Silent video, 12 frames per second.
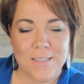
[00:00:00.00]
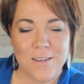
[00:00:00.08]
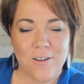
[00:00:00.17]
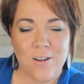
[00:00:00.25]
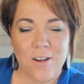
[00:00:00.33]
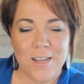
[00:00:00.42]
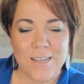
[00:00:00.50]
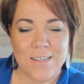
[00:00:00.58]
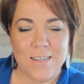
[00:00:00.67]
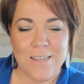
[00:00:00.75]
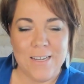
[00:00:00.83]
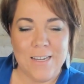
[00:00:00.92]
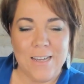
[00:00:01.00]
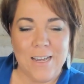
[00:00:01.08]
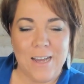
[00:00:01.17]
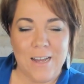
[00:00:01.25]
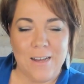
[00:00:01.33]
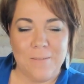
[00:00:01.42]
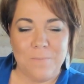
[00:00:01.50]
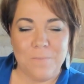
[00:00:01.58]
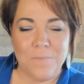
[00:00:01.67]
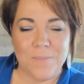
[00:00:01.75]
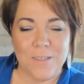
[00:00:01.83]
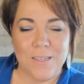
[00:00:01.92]
that I
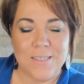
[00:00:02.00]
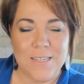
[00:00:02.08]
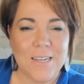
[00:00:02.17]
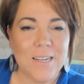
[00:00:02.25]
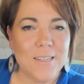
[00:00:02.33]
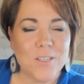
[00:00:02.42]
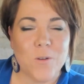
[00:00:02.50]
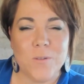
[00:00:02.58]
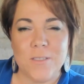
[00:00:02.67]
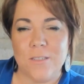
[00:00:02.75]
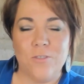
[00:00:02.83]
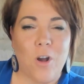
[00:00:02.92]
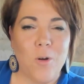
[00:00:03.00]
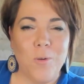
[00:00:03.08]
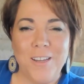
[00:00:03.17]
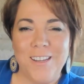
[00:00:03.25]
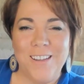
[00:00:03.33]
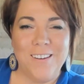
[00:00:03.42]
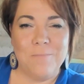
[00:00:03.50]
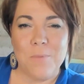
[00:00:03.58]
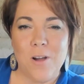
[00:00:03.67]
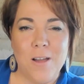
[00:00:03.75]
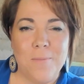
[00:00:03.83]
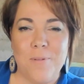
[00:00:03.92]
did as I was growing in
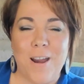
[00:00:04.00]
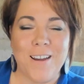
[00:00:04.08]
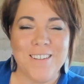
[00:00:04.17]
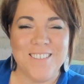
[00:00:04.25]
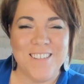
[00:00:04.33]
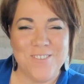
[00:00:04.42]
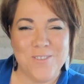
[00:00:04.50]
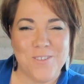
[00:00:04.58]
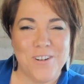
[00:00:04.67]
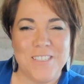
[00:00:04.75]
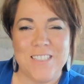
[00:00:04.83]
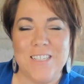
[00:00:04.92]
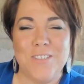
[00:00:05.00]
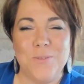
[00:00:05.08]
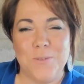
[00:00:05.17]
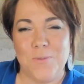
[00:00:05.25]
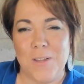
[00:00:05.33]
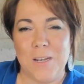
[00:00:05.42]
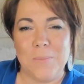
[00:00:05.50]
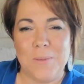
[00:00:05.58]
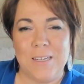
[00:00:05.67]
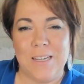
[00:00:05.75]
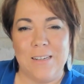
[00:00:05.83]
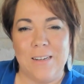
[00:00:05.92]
my practice in organisational
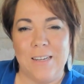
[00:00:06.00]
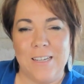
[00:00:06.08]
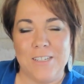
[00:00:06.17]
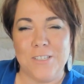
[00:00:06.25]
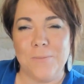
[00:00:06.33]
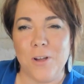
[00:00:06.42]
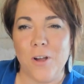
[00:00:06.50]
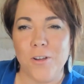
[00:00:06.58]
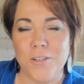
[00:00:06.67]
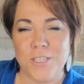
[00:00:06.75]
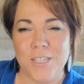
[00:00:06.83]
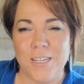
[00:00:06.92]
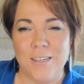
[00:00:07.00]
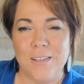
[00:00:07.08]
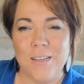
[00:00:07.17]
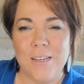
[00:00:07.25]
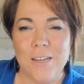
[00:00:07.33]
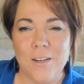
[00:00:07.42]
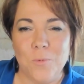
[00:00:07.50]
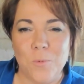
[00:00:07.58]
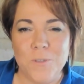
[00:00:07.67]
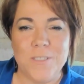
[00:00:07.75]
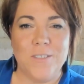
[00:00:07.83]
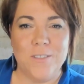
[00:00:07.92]
development and leadership coaching
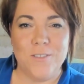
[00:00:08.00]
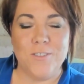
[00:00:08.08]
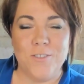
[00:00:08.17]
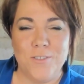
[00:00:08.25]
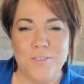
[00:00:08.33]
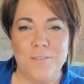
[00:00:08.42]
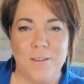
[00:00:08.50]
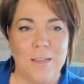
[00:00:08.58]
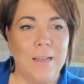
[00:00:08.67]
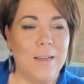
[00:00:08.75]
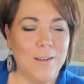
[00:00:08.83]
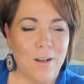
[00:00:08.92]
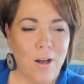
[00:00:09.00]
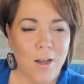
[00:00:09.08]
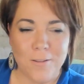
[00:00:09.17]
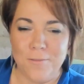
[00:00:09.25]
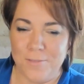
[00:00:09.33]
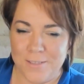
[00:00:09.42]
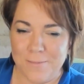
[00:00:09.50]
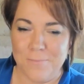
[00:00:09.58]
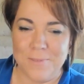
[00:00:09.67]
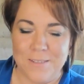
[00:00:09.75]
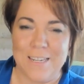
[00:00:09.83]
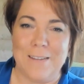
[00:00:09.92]
was to do kind of
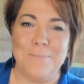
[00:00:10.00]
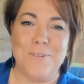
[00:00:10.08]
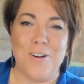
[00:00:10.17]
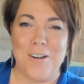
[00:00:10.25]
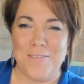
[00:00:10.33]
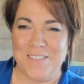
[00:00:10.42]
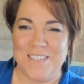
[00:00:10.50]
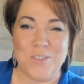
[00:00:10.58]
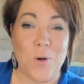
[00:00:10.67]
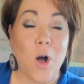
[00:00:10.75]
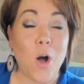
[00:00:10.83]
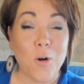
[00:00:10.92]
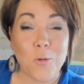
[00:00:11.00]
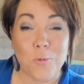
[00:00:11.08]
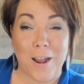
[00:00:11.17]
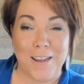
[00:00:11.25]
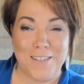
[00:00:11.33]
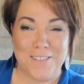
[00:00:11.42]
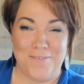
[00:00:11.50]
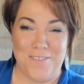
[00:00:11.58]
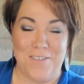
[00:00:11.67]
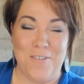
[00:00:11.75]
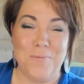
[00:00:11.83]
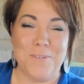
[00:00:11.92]
some deep dives into a whole range of the
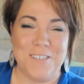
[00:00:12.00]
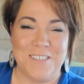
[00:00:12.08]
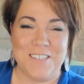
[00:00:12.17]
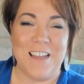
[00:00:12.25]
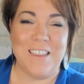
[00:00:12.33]
options out